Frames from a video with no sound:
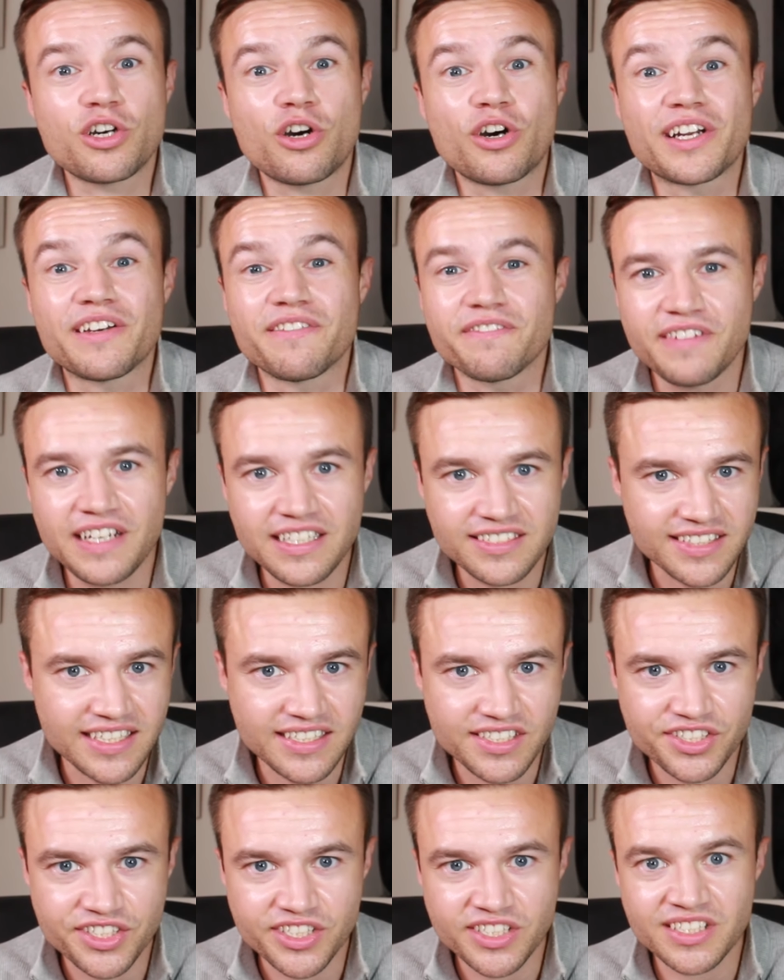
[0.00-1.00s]
on
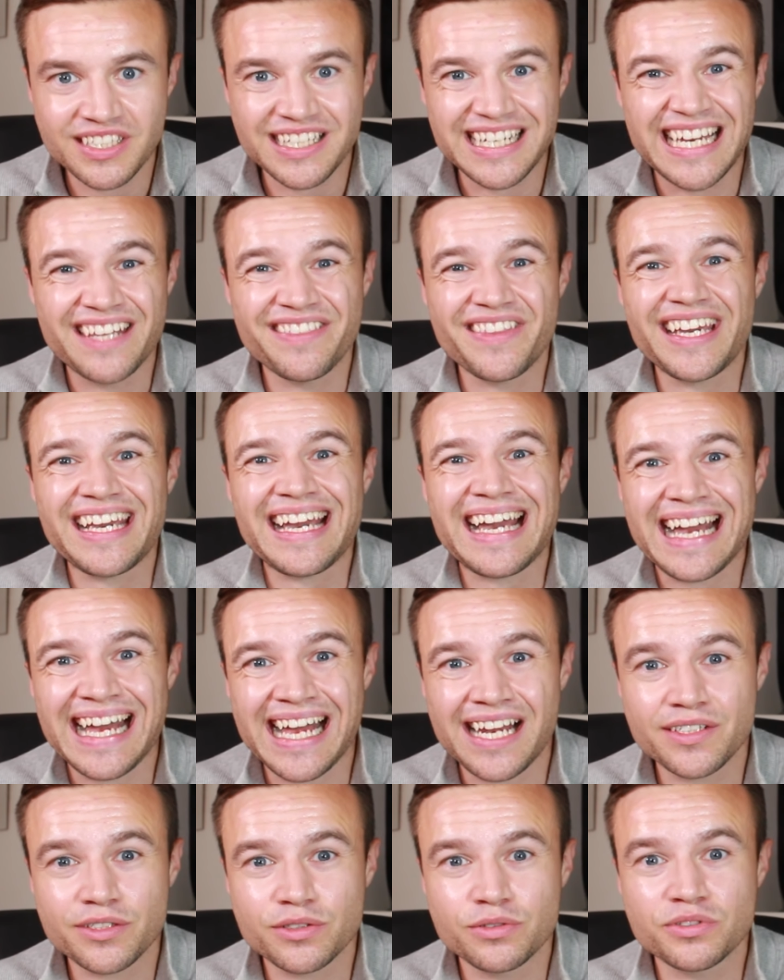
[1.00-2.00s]
InvestEngine and they
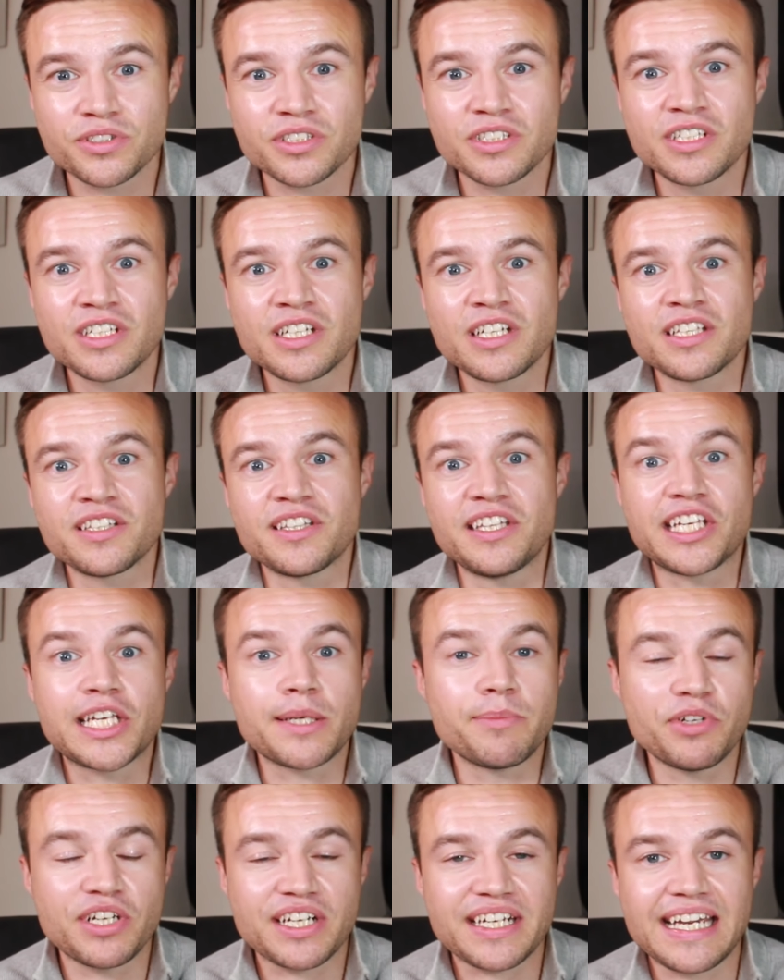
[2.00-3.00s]
handled the
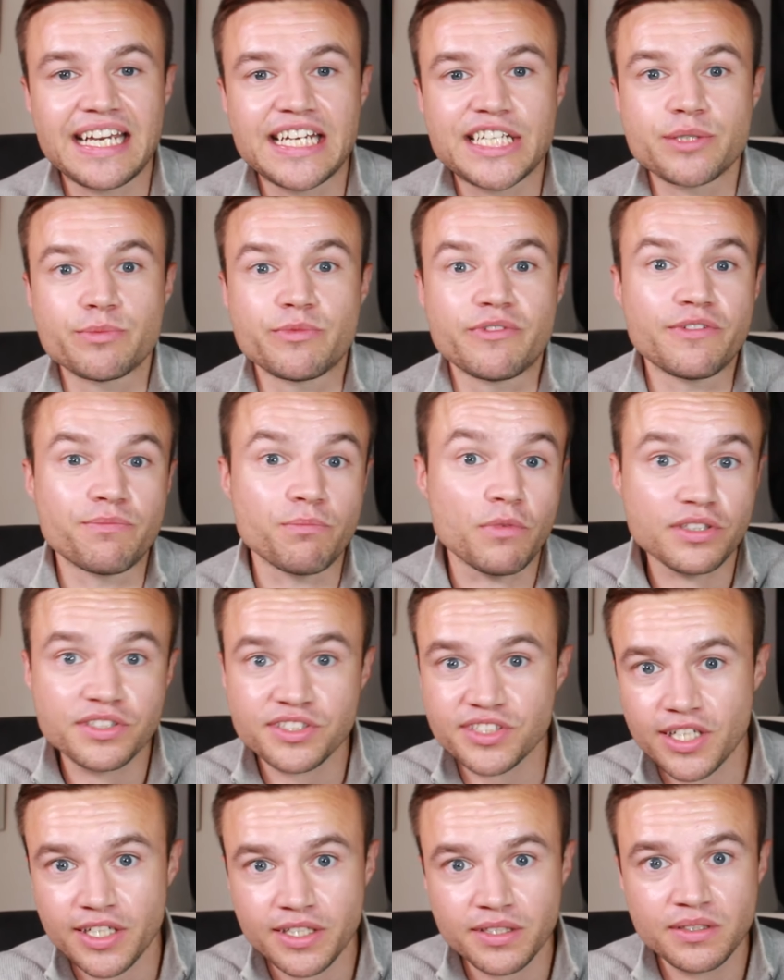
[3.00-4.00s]
communication with
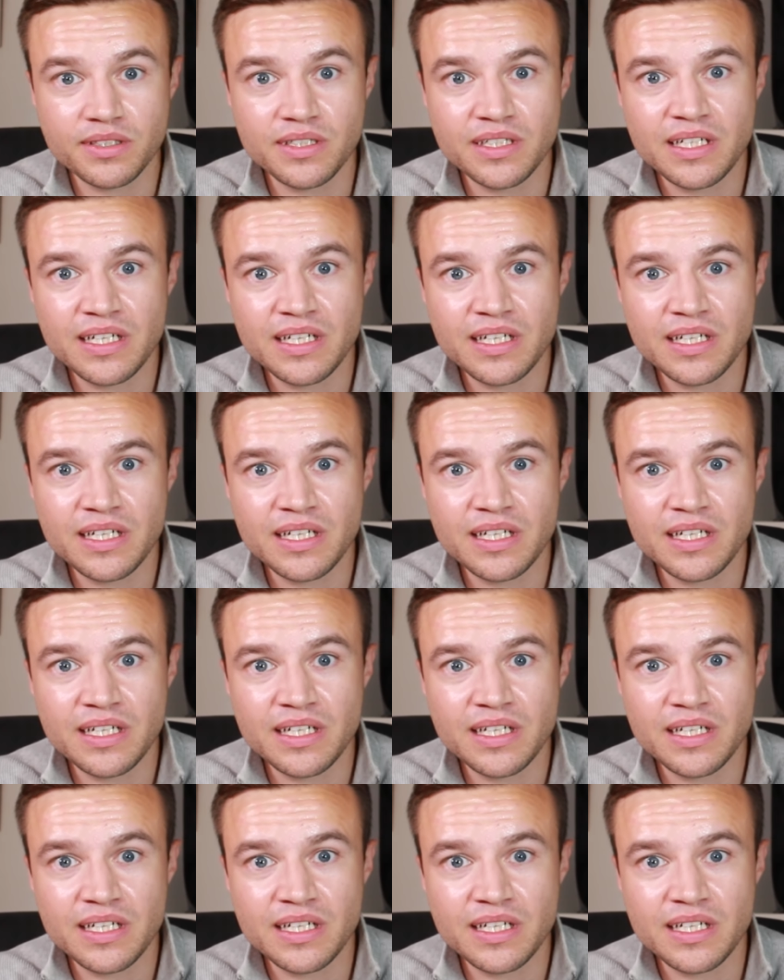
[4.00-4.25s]
Monzo,